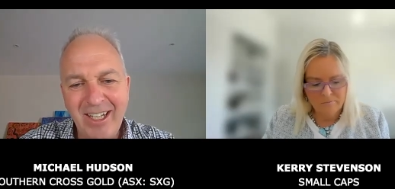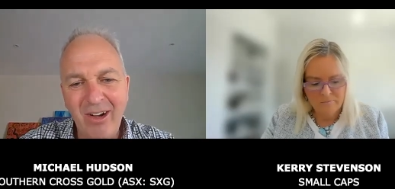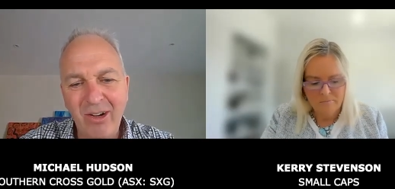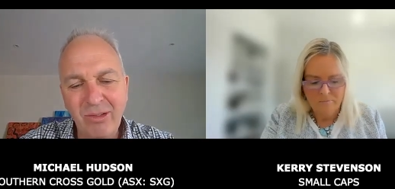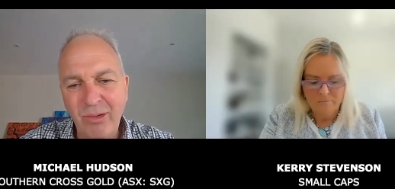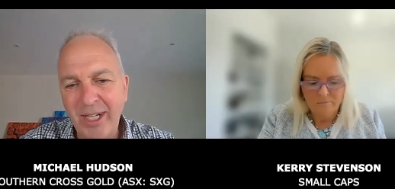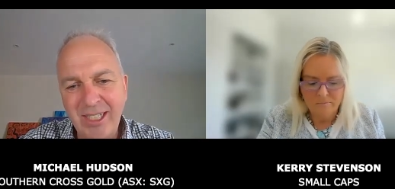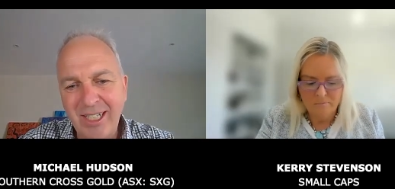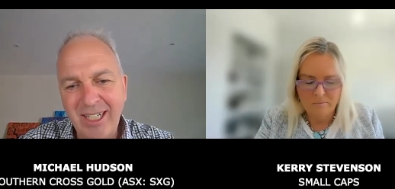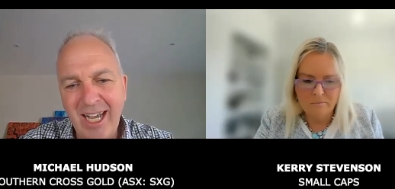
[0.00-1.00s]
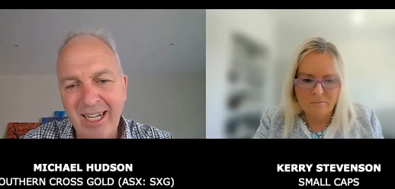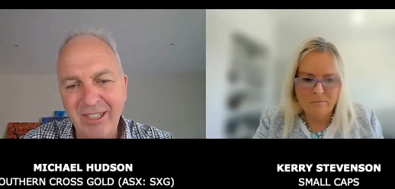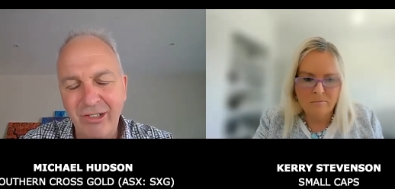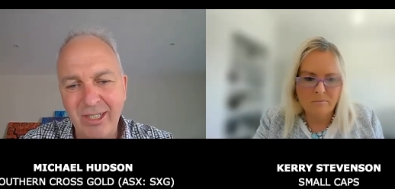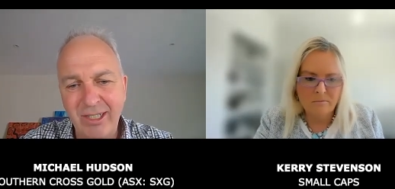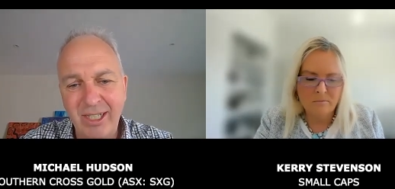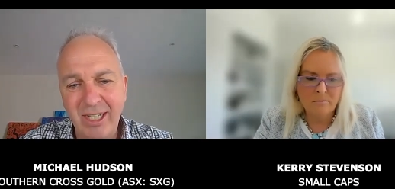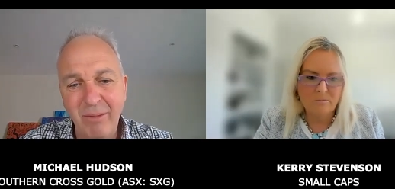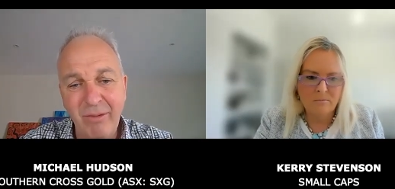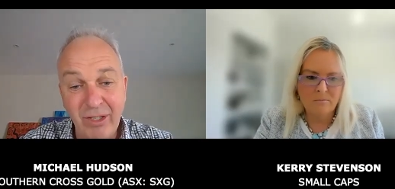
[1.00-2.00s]
Speaker 1: the old creeks. And you can't literally see
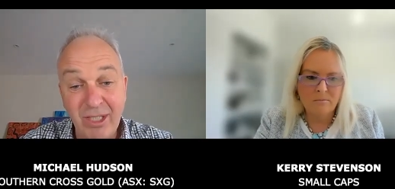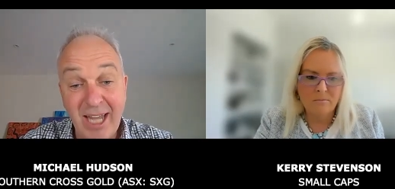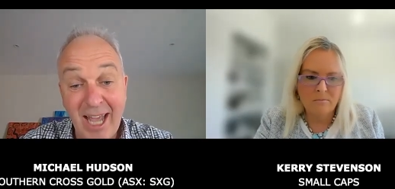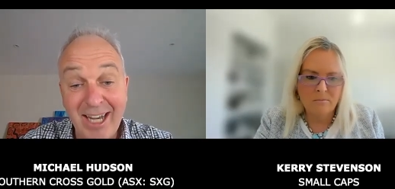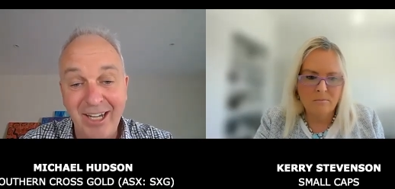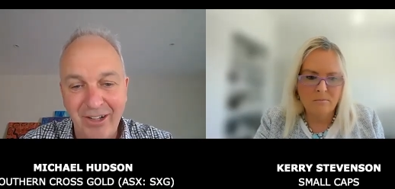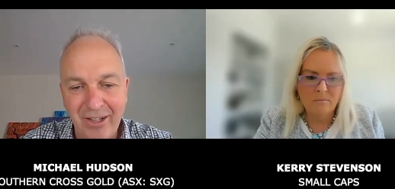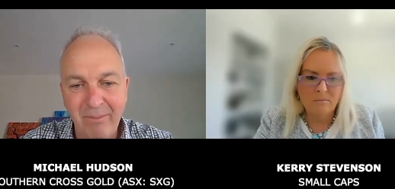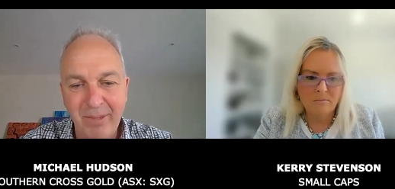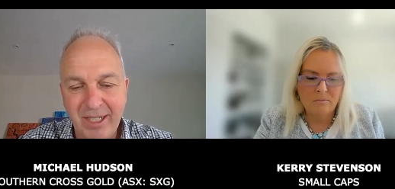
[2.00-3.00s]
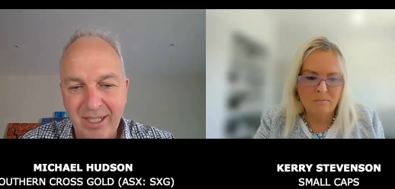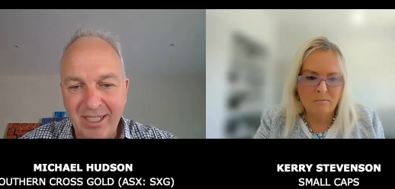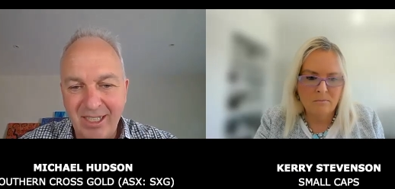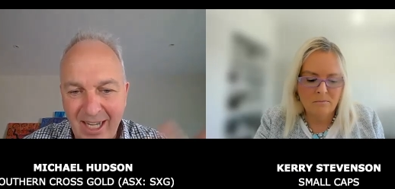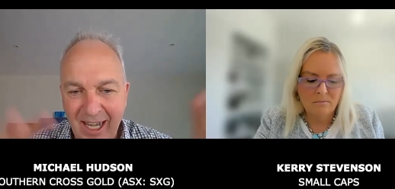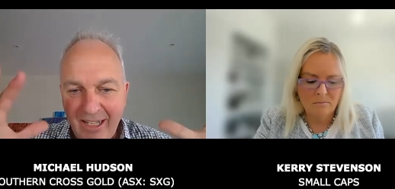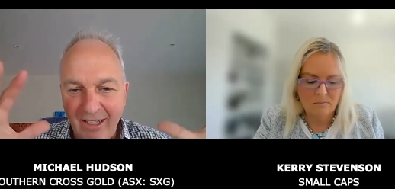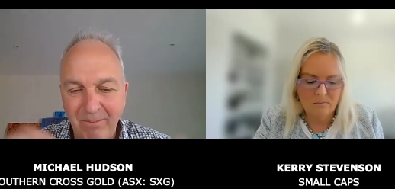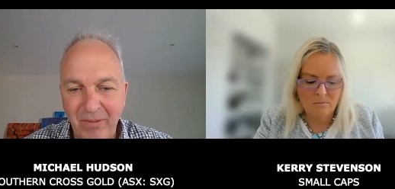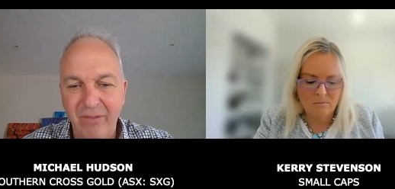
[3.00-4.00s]
them if you're standing on them, but at the
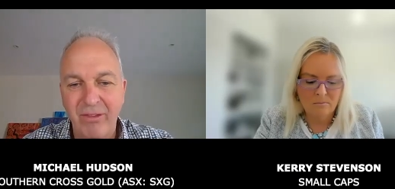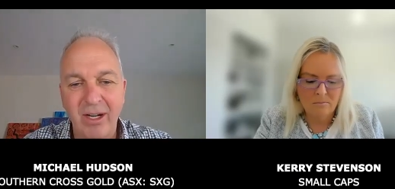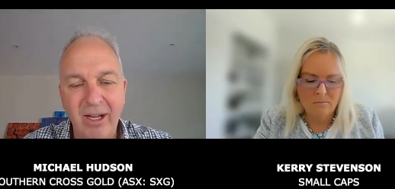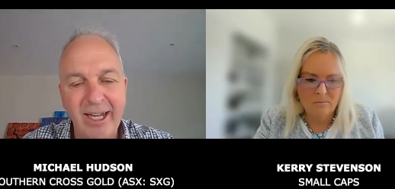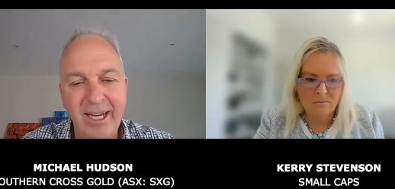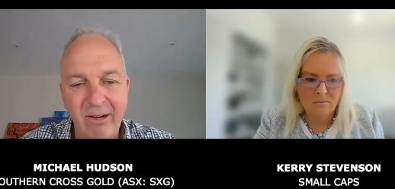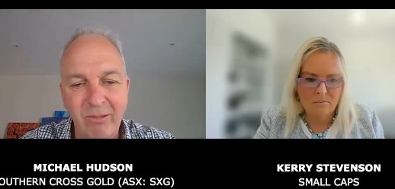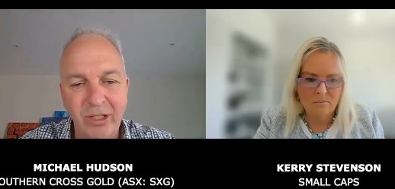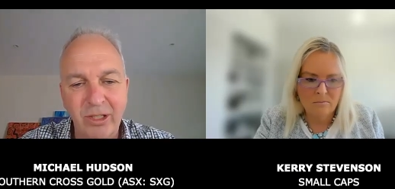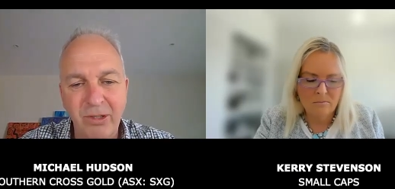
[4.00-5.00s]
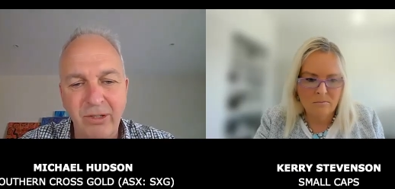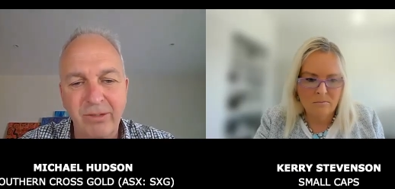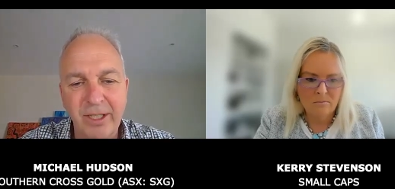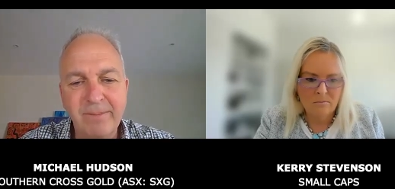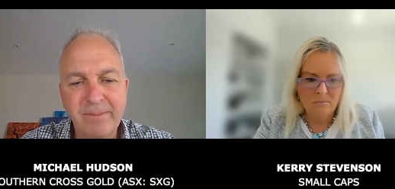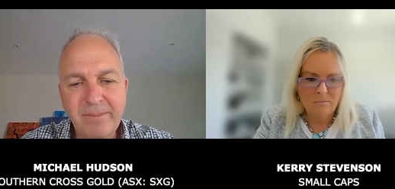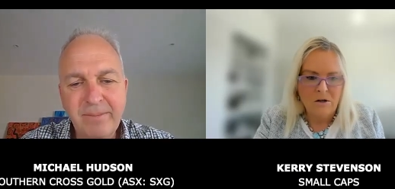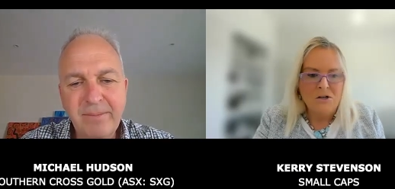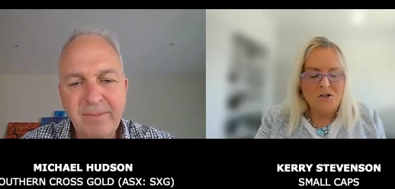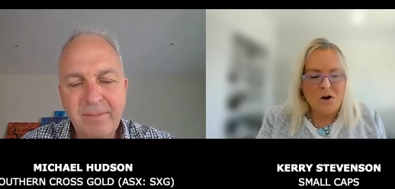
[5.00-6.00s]
scale of the LIDAR, it works beautifully.
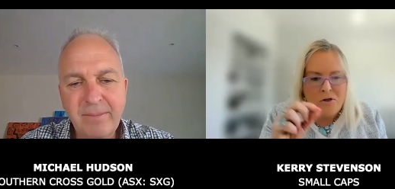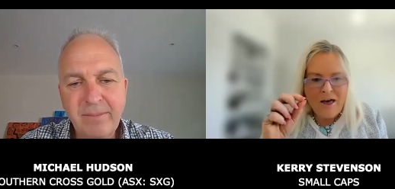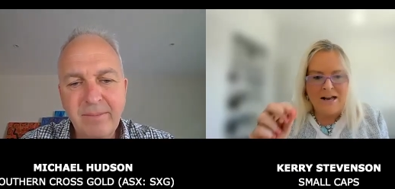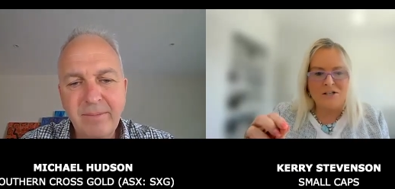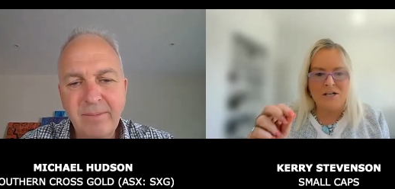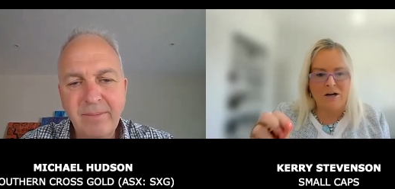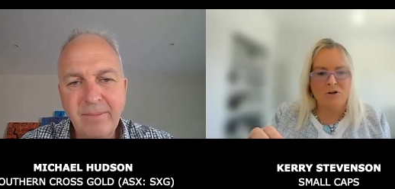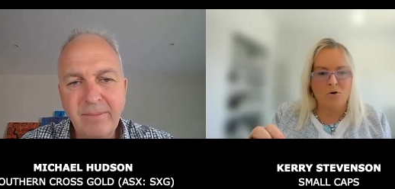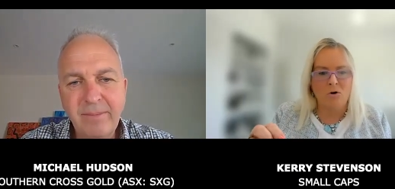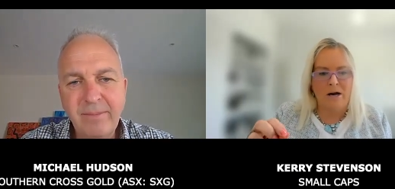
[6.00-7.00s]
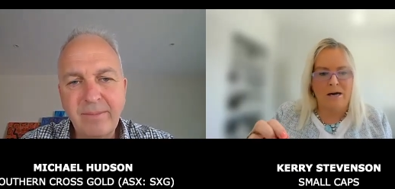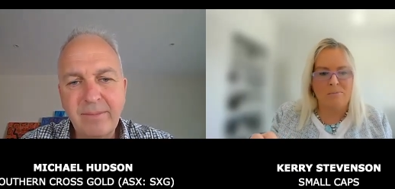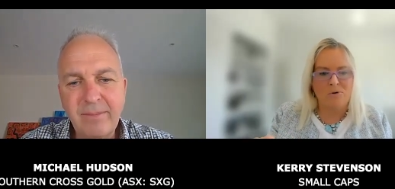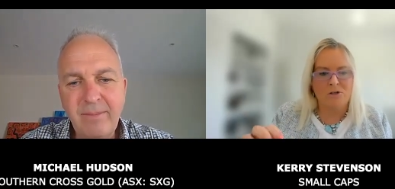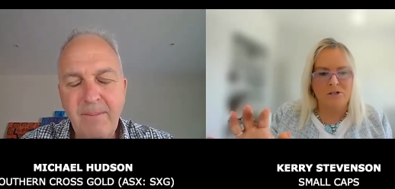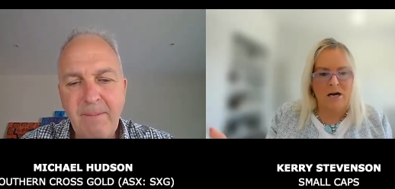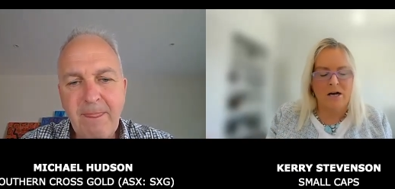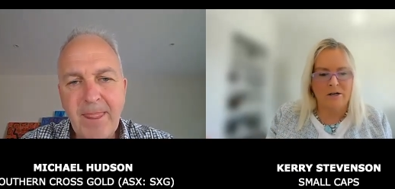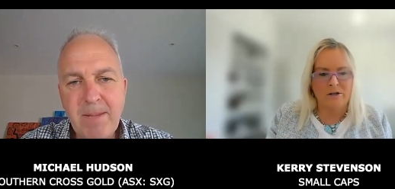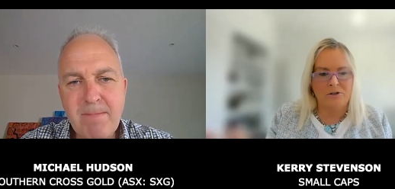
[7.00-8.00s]
Speaker 2: So that's how you're able to
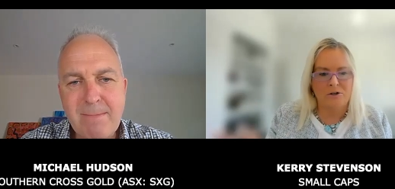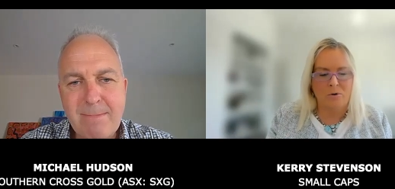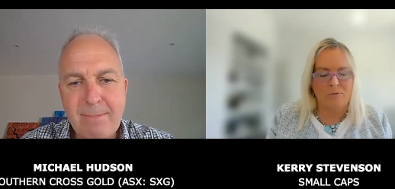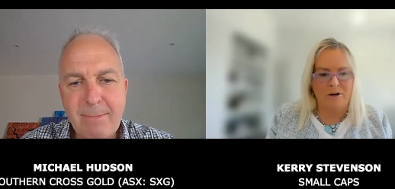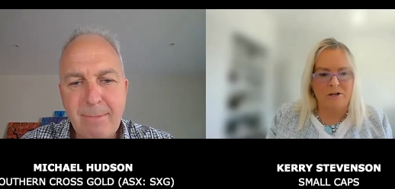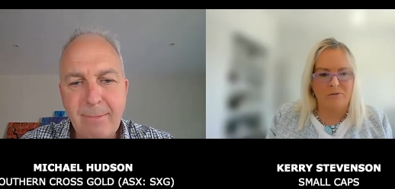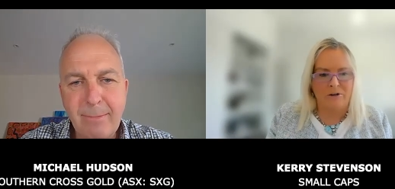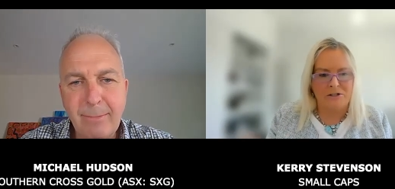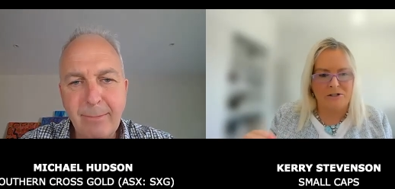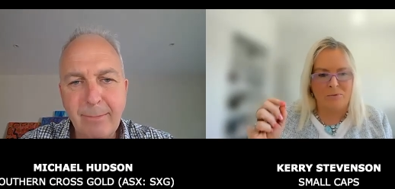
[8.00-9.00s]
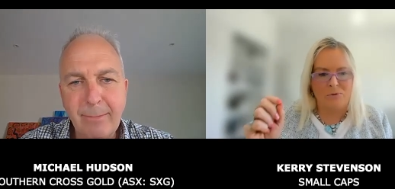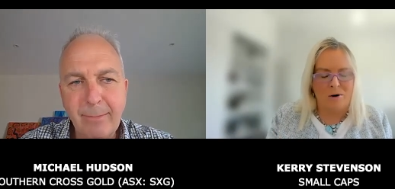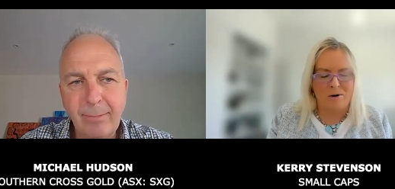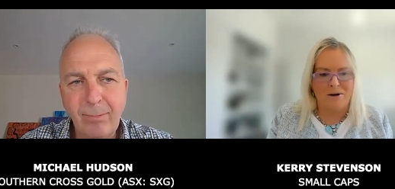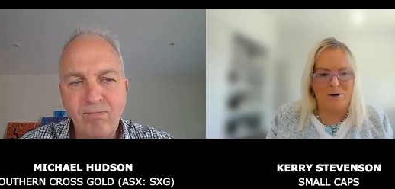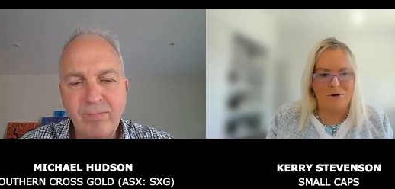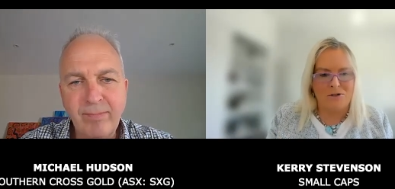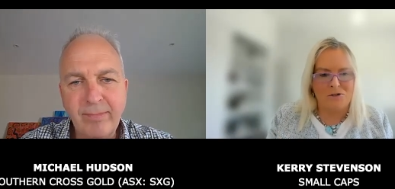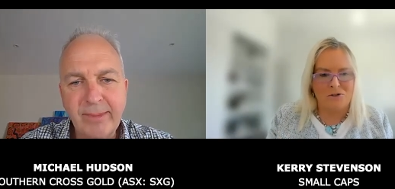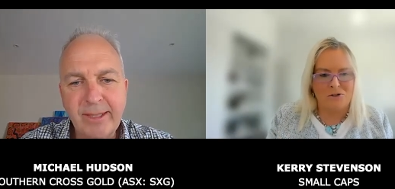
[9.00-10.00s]
target so effectively, because that was one of my
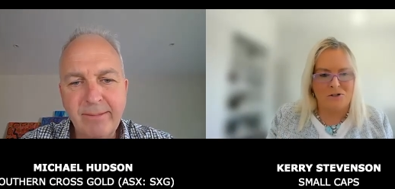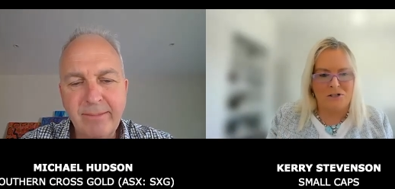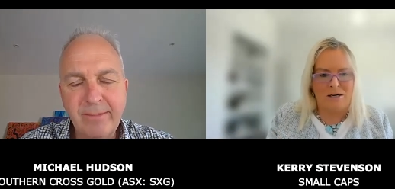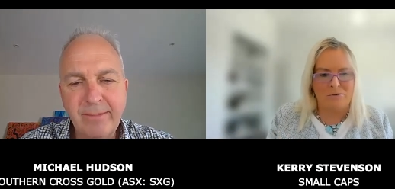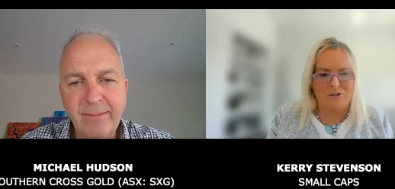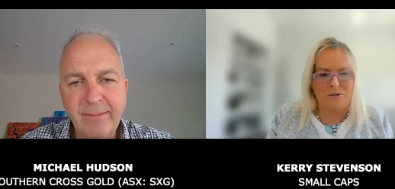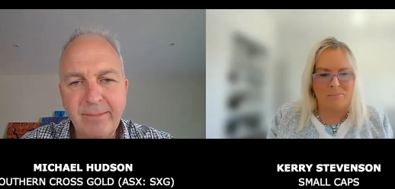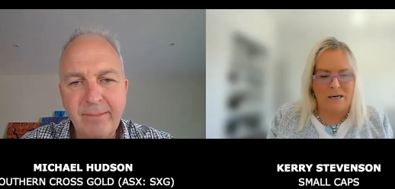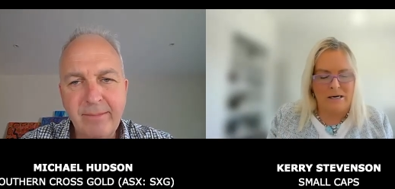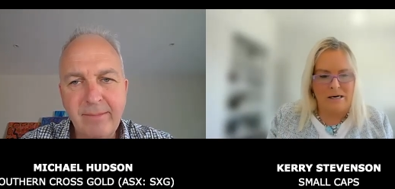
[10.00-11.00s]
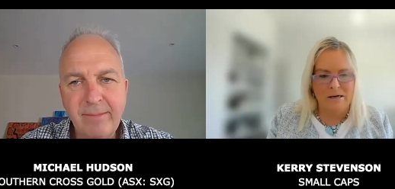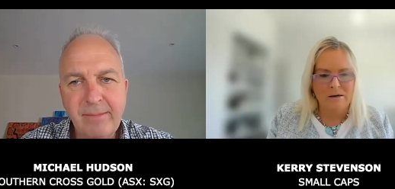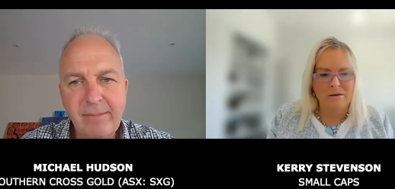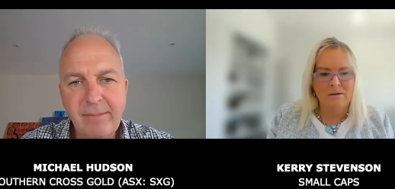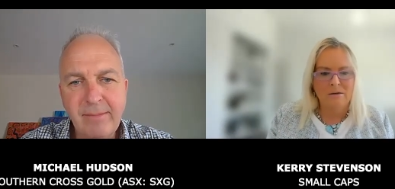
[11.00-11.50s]
questions. It seems to me